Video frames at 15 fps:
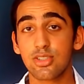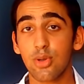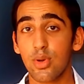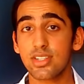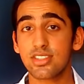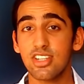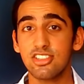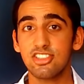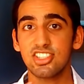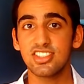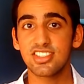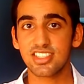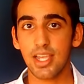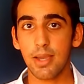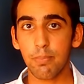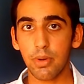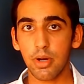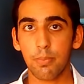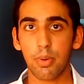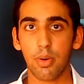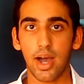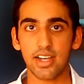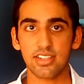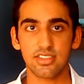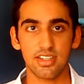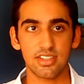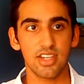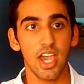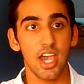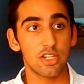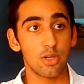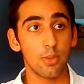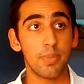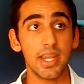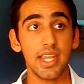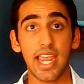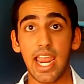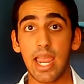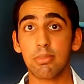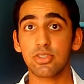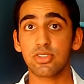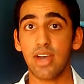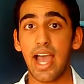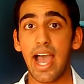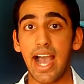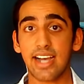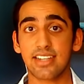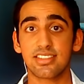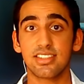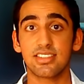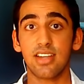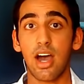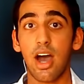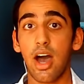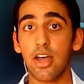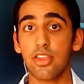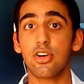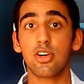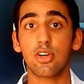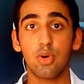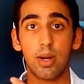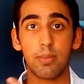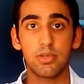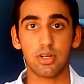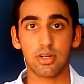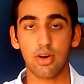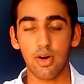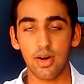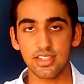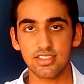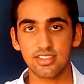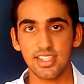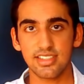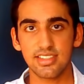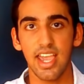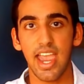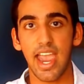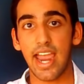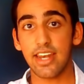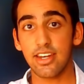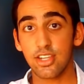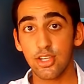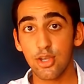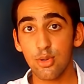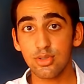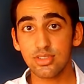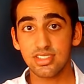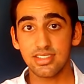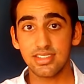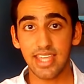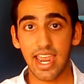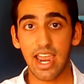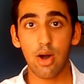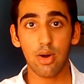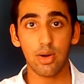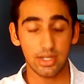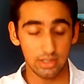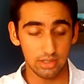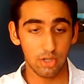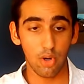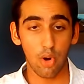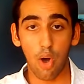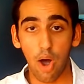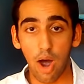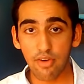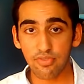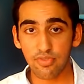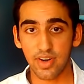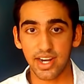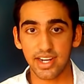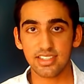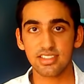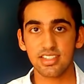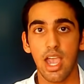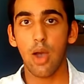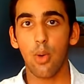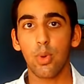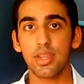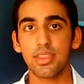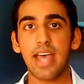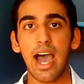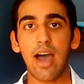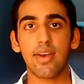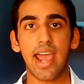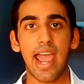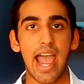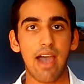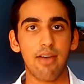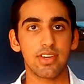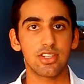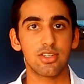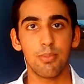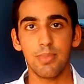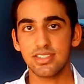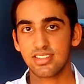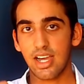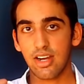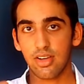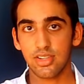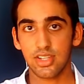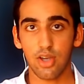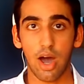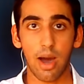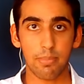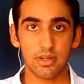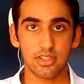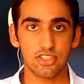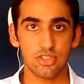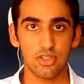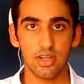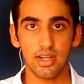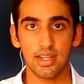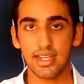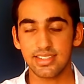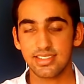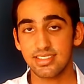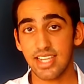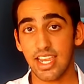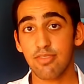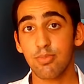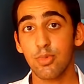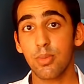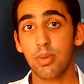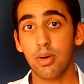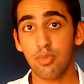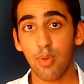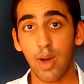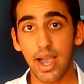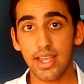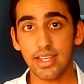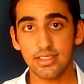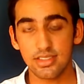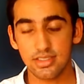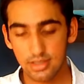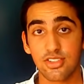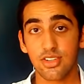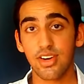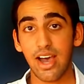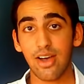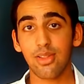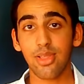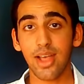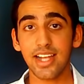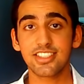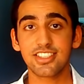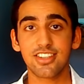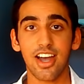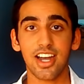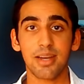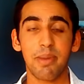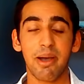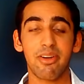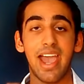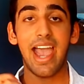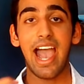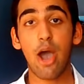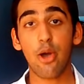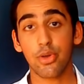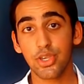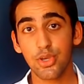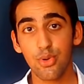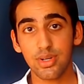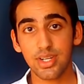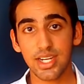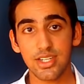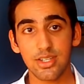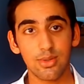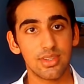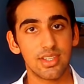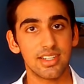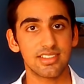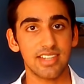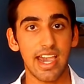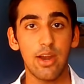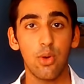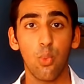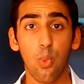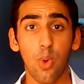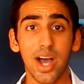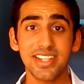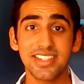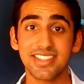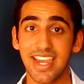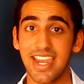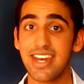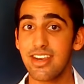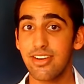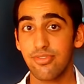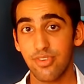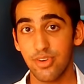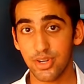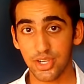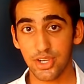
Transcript: So it's such a simple process to be able to access other cryptocurrencies and use their, offerings without having to miss out on the opportunity that Safemoon provides. So now let's talk about how you can do this and what's in it for